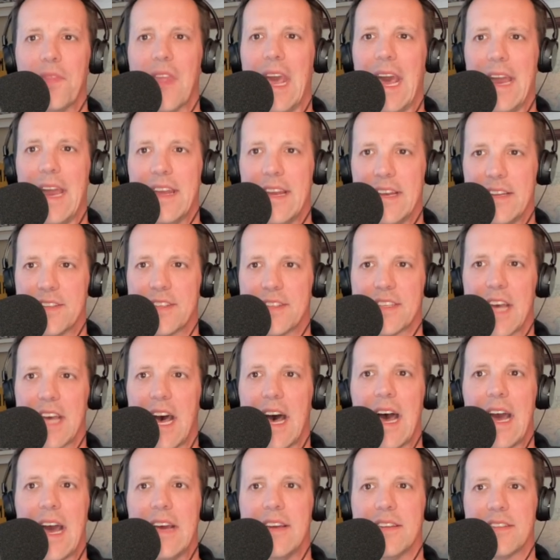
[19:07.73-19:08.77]
At his
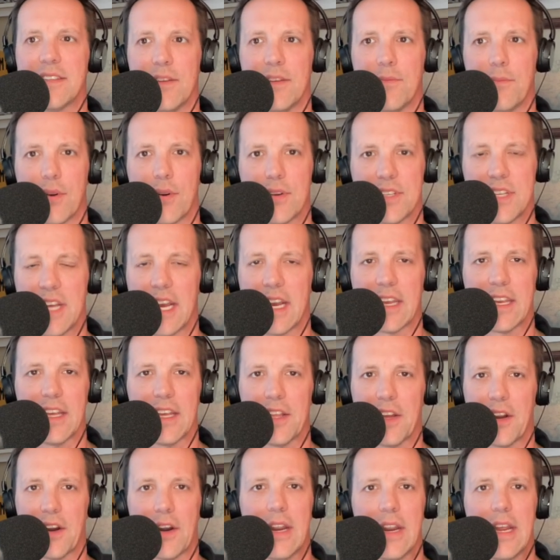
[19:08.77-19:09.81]
size in
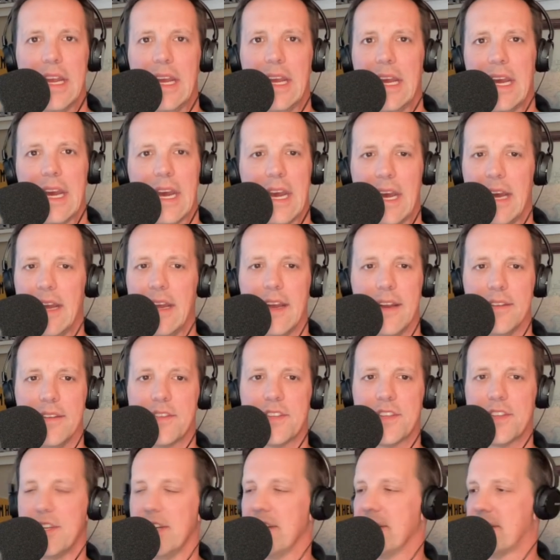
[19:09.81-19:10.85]
particular, it's
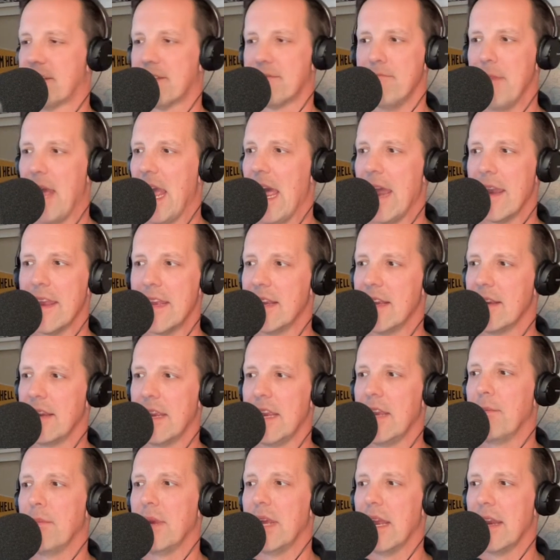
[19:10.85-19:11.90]
just, man,
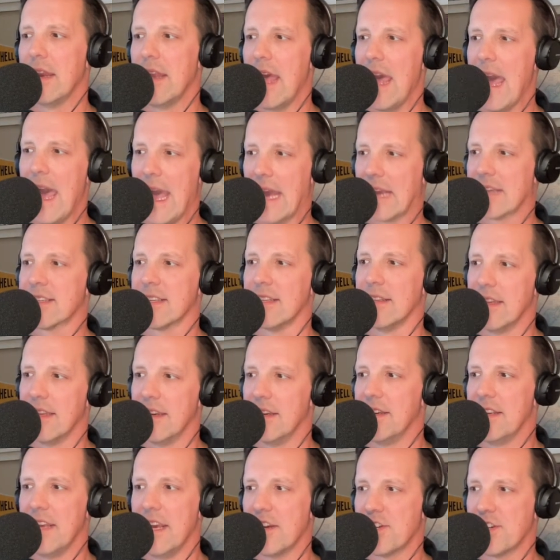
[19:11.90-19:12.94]
he'd be an excellent
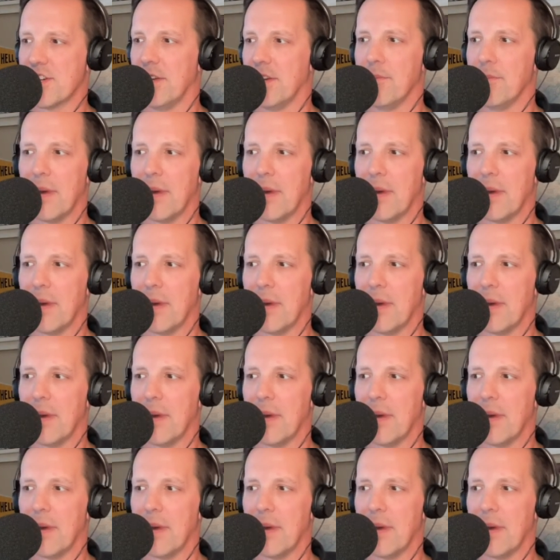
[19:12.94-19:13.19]
addition.